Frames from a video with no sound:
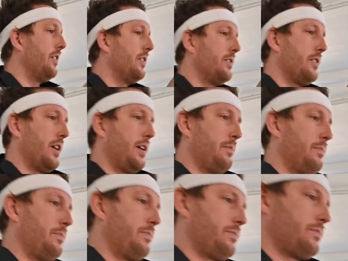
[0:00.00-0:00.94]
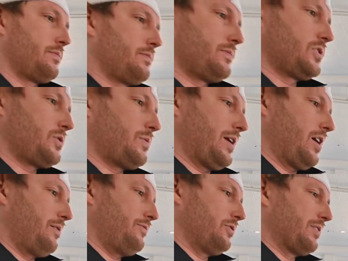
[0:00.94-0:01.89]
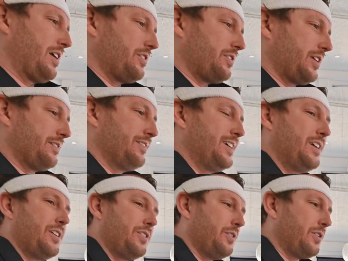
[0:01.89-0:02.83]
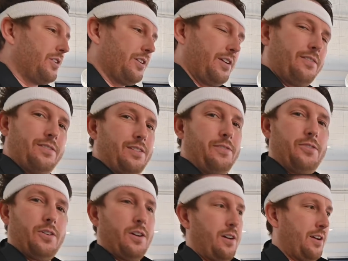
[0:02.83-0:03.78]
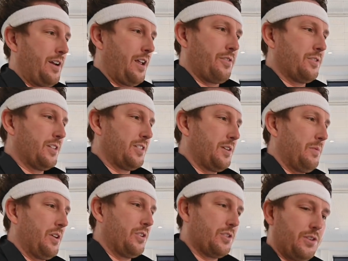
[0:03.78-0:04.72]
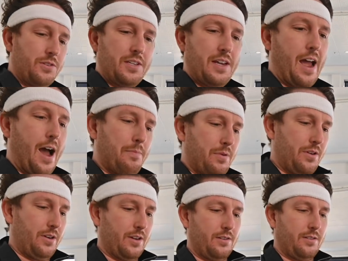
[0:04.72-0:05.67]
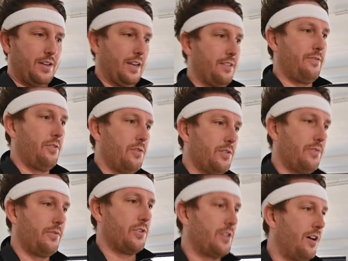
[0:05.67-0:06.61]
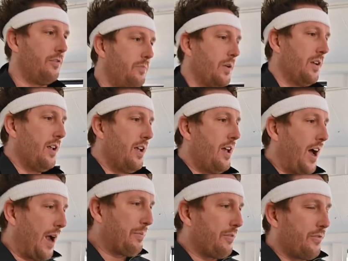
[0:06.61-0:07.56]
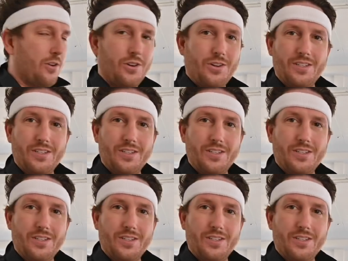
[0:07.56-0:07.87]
It's, um, it's quite helpful. Rather than, you could, if you're on any other system, you could just use the app and you could take the photos of yourself, but I prefer to